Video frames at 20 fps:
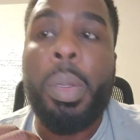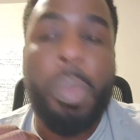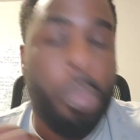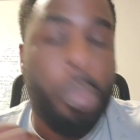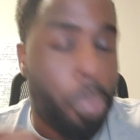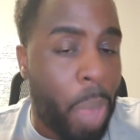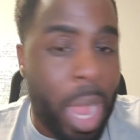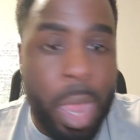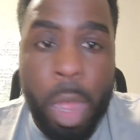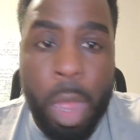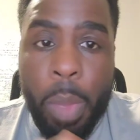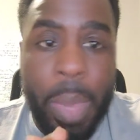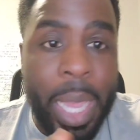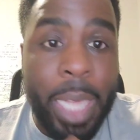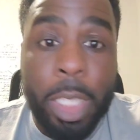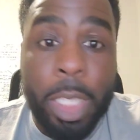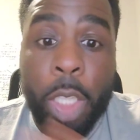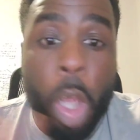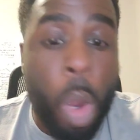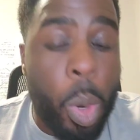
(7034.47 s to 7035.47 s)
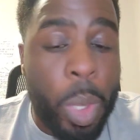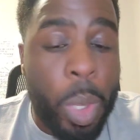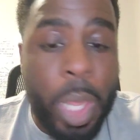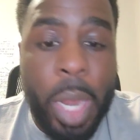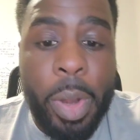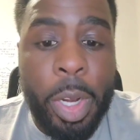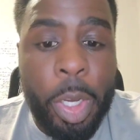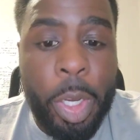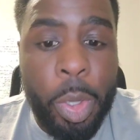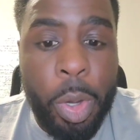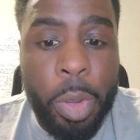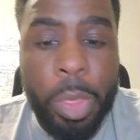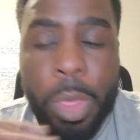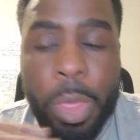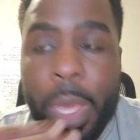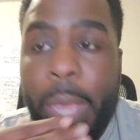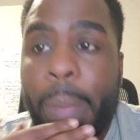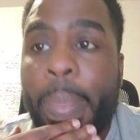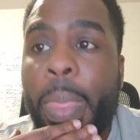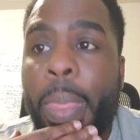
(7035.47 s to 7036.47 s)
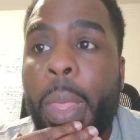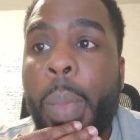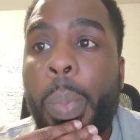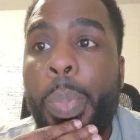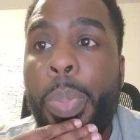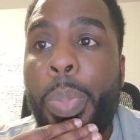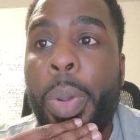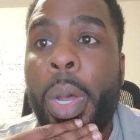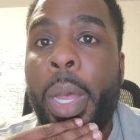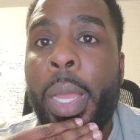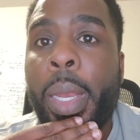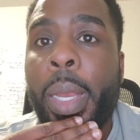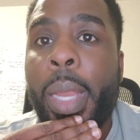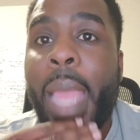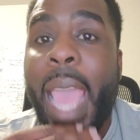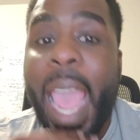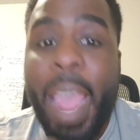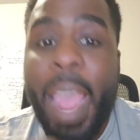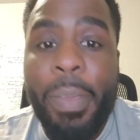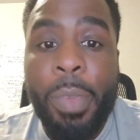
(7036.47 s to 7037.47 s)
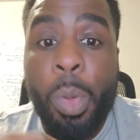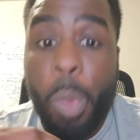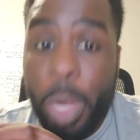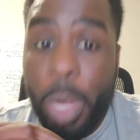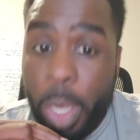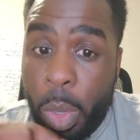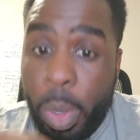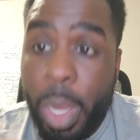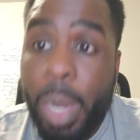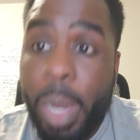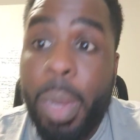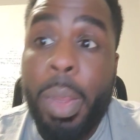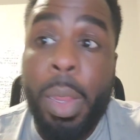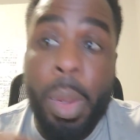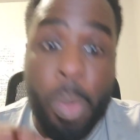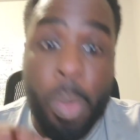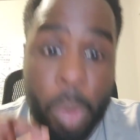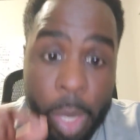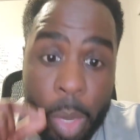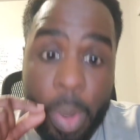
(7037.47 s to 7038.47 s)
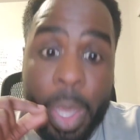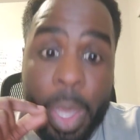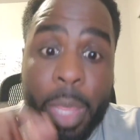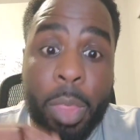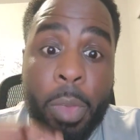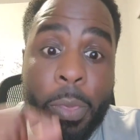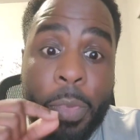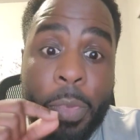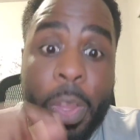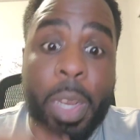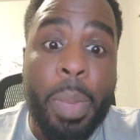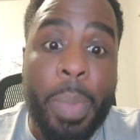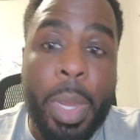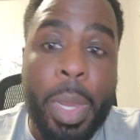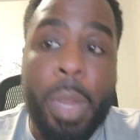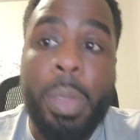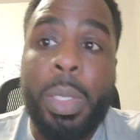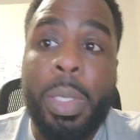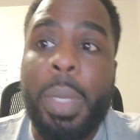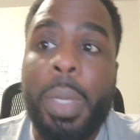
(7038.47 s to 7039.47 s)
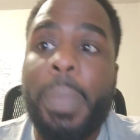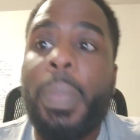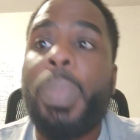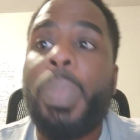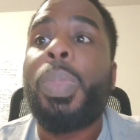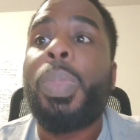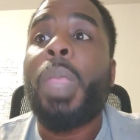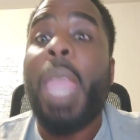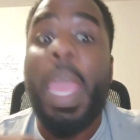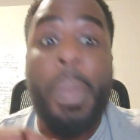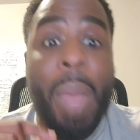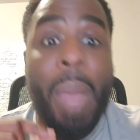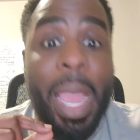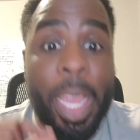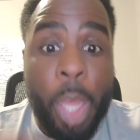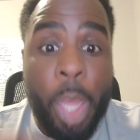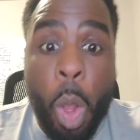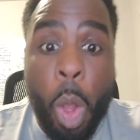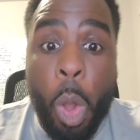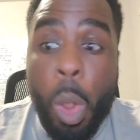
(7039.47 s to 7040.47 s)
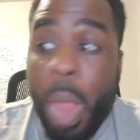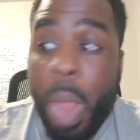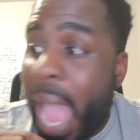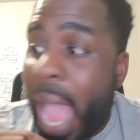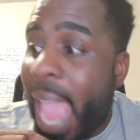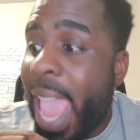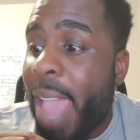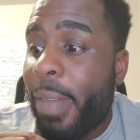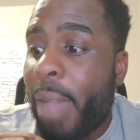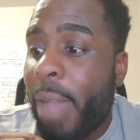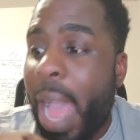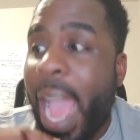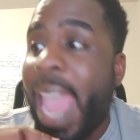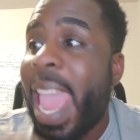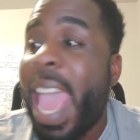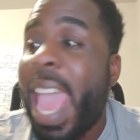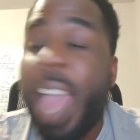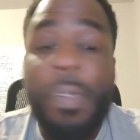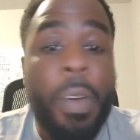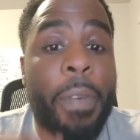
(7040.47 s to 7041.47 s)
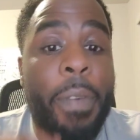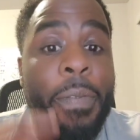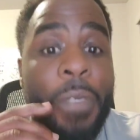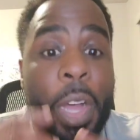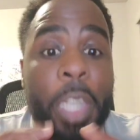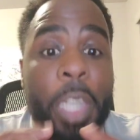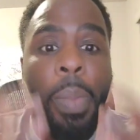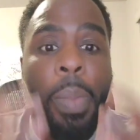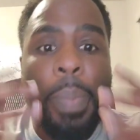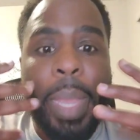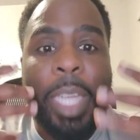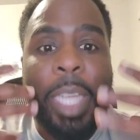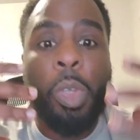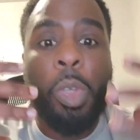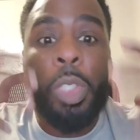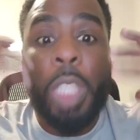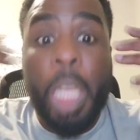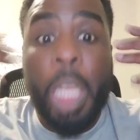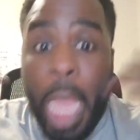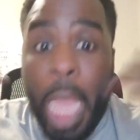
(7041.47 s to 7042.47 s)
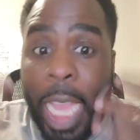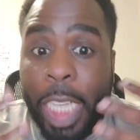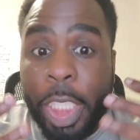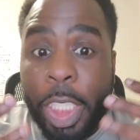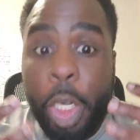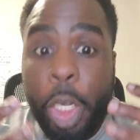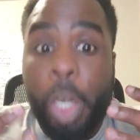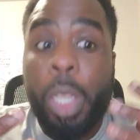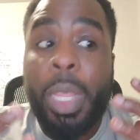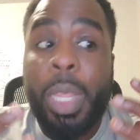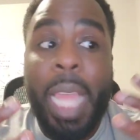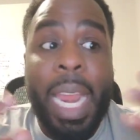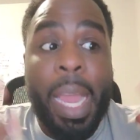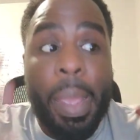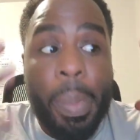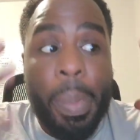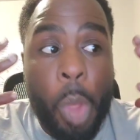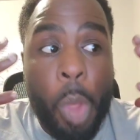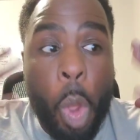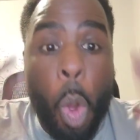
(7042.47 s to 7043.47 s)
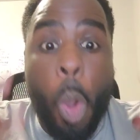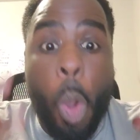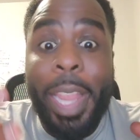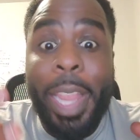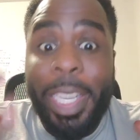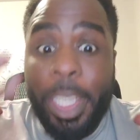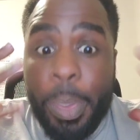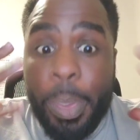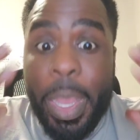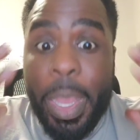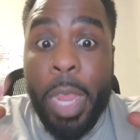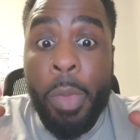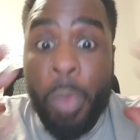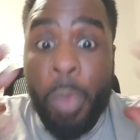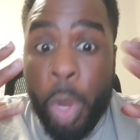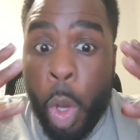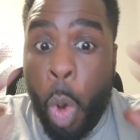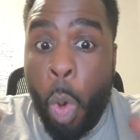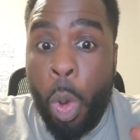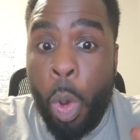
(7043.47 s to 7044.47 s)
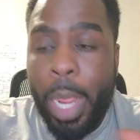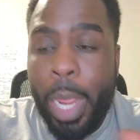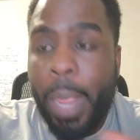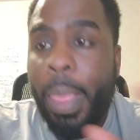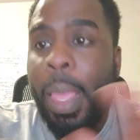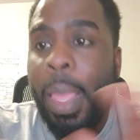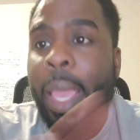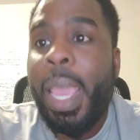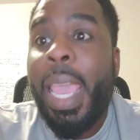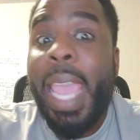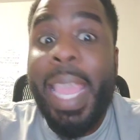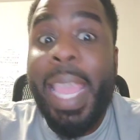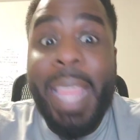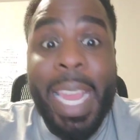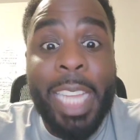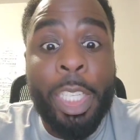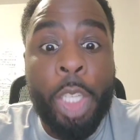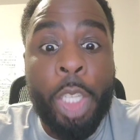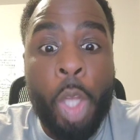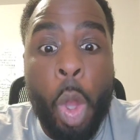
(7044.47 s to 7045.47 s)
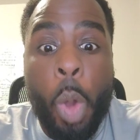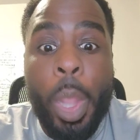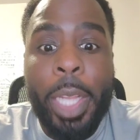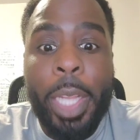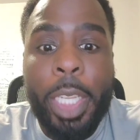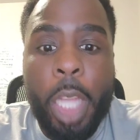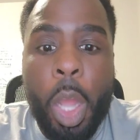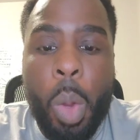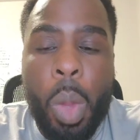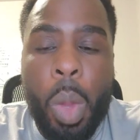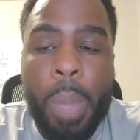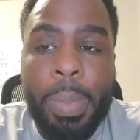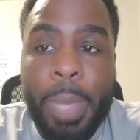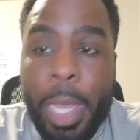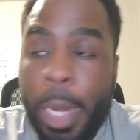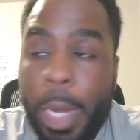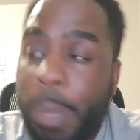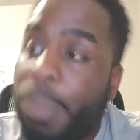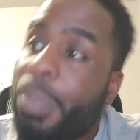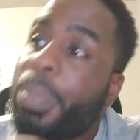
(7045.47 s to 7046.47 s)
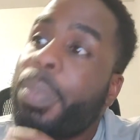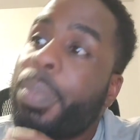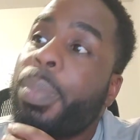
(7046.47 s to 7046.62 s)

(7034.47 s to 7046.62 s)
By all means, go in there and do your thing. But after, when you get through fundamentals, and my goal, I have a fundamentals lecture that I'm going to be recording and that is going to go up there.